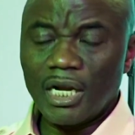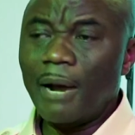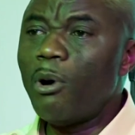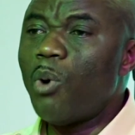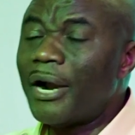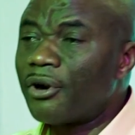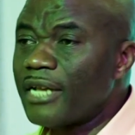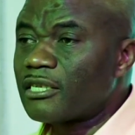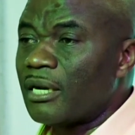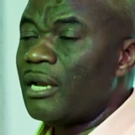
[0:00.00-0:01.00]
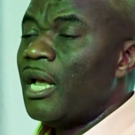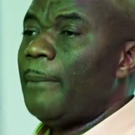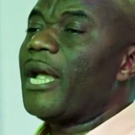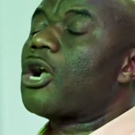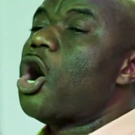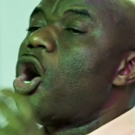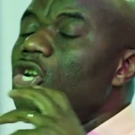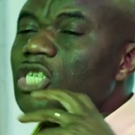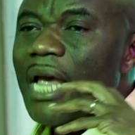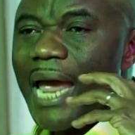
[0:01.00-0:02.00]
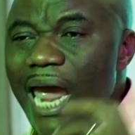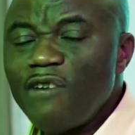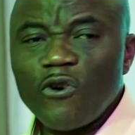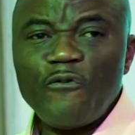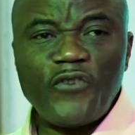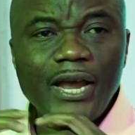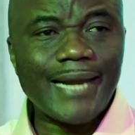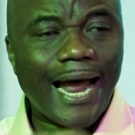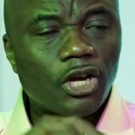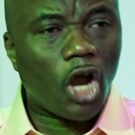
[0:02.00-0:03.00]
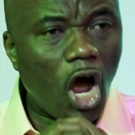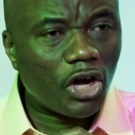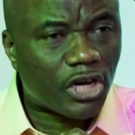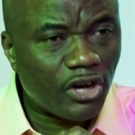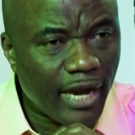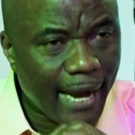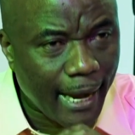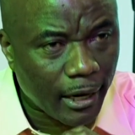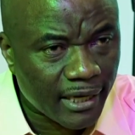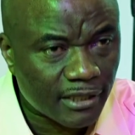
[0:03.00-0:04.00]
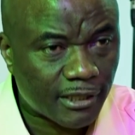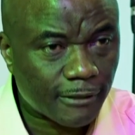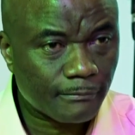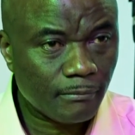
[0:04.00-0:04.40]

The number one reason, because everything that God created,